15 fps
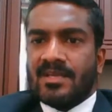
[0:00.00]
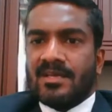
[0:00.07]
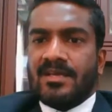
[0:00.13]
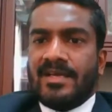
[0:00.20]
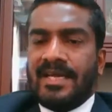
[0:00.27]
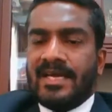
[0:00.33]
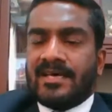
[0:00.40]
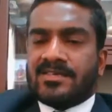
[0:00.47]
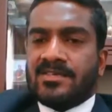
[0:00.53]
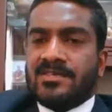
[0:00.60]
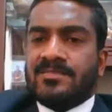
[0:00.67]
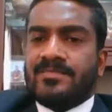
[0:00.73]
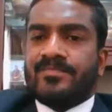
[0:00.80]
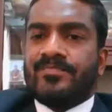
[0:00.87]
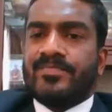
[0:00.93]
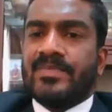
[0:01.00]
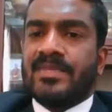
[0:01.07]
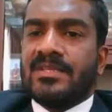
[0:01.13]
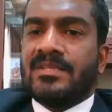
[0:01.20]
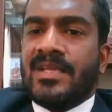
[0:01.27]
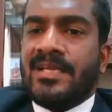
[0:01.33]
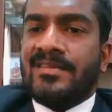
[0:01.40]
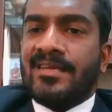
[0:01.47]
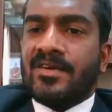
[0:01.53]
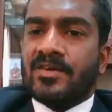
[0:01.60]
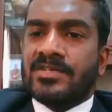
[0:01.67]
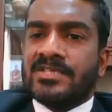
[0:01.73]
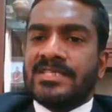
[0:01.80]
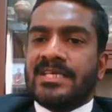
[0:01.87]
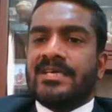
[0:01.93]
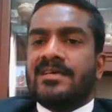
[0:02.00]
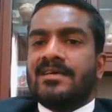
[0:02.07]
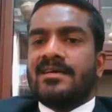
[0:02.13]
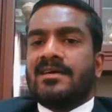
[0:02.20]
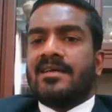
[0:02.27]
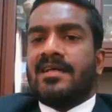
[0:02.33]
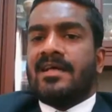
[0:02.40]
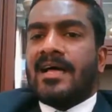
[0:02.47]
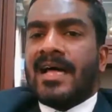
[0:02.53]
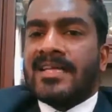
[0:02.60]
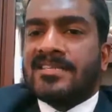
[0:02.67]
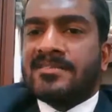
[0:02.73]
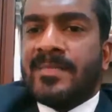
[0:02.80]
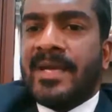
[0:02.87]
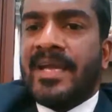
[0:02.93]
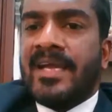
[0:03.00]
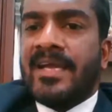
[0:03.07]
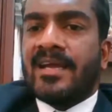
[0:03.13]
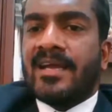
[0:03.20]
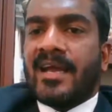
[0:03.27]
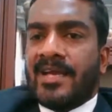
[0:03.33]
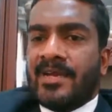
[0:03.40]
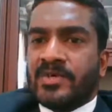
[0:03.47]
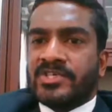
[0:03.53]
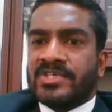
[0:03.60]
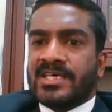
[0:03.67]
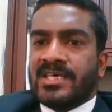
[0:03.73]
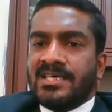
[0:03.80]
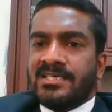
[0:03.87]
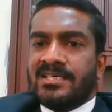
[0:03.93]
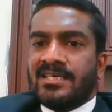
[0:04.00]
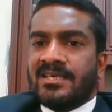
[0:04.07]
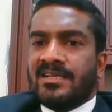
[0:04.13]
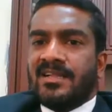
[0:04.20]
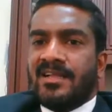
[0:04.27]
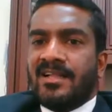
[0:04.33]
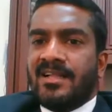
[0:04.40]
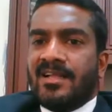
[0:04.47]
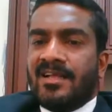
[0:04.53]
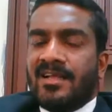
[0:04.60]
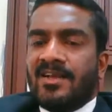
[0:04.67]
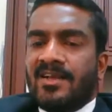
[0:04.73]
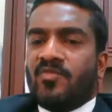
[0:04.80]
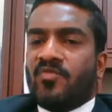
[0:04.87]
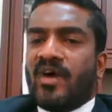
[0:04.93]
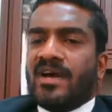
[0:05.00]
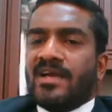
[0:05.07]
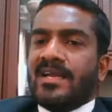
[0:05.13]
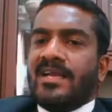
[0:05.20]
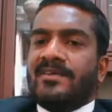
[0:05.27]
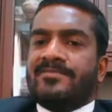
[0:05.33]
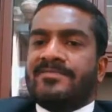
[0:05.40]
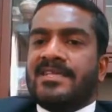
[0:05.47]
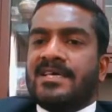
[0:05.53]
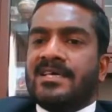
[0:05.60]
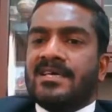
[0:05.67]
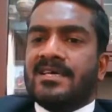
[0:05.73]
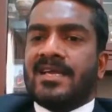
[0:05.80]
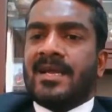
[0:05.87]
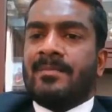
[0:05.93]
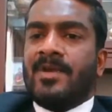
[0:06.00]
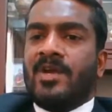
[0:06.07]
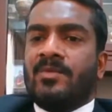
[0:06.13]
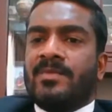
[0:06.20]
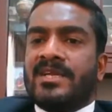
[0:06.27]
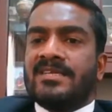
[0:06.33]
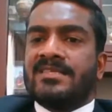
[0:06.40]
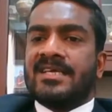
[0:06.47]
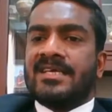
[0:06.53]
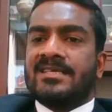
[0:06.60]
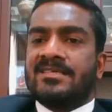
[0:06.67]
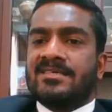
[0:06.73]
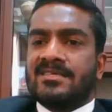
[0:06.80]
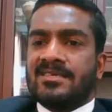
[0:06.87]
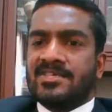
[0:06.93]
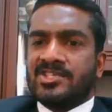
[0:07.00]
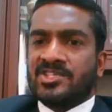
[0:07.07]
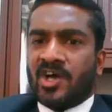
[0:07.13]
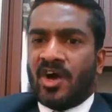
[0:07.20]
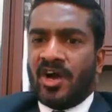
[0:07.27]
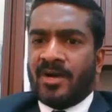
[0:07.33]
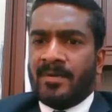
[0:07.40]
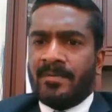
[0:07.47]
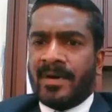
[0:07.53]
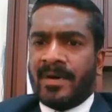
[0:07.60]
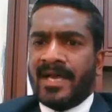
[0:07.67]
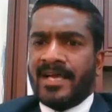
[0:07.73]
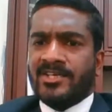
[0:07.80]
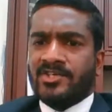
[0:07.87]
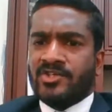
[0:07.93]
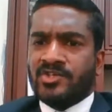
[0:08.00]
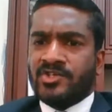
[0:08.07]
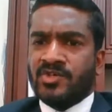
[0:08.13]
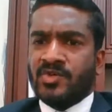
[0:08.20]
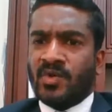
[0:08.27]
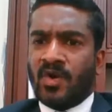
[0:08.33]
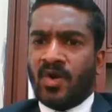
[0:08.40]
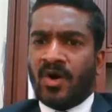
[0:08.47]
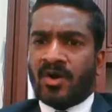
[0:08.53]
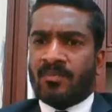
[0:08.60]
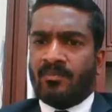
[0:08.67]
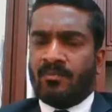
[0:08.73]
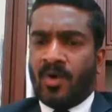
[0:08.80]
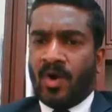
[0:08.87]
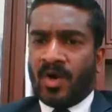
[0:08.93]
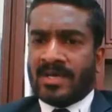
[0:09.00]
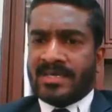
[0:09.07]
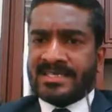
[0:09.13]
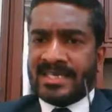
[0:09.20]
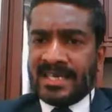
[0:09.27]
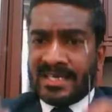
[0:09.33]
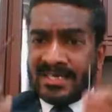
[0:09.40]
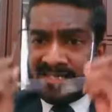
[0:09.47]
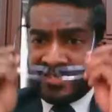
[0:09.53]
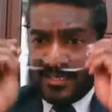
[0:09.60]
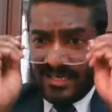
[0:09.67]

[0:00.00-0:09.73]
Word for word: Yeah, so there is a question asked by Anusha. What if the chemiluminescence shown by two or more drugs